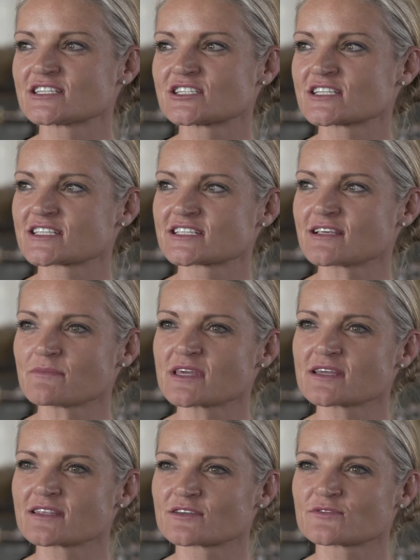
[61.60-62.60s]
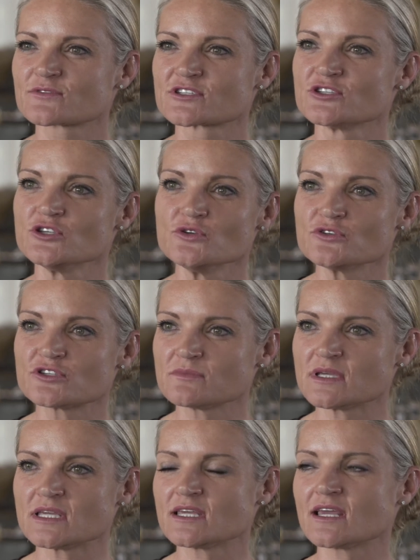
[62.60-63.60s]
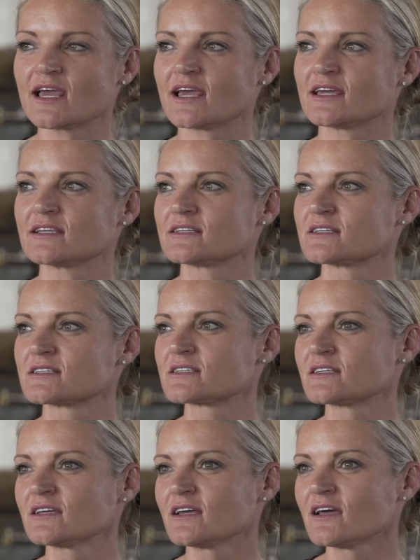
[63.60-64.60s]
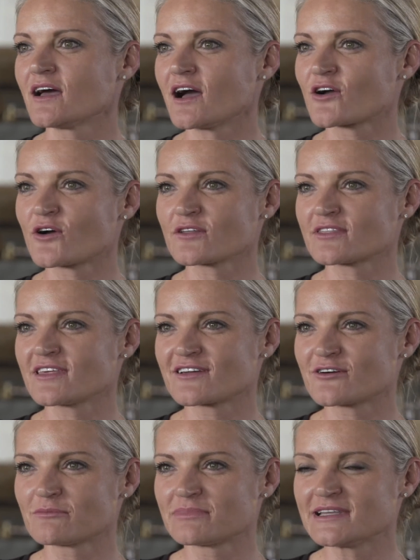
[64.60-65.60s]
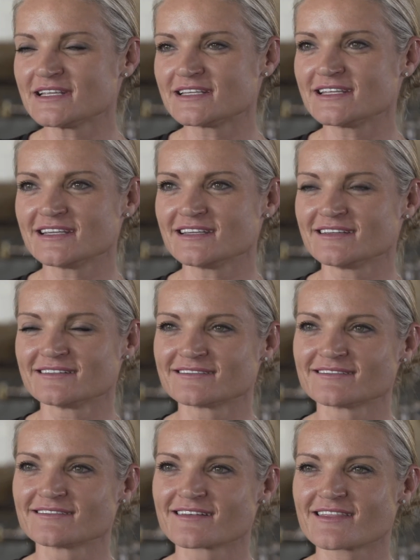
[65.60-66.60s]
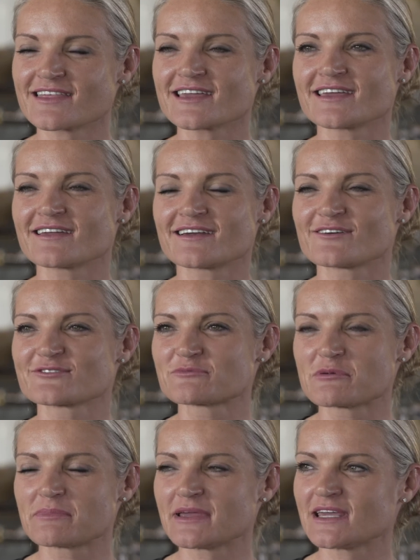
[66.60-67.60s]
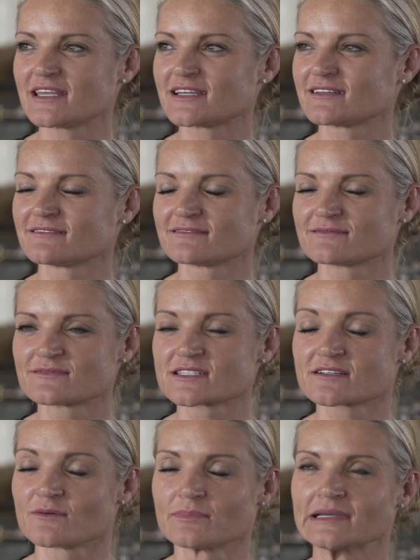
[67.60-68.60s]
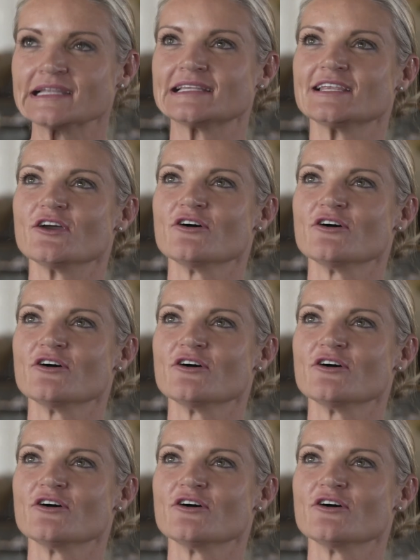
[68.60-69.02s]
is just something that was new to me and I got there completely thinking I was prepared and was completely